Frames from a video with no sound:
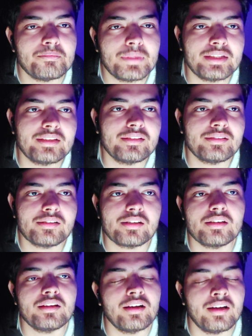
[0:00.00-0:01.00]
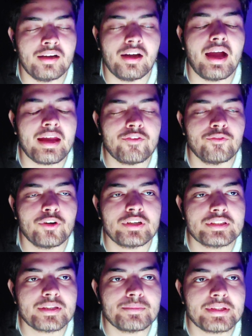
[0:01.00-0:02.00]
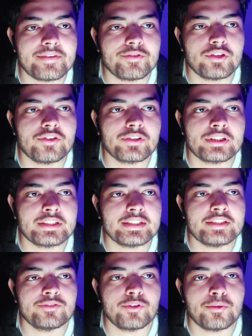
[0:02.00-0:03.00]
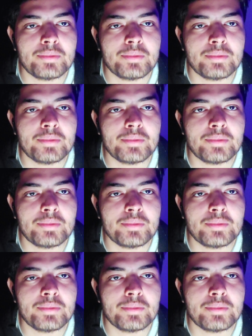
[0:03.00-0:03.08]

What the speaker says: but I want some safe universities for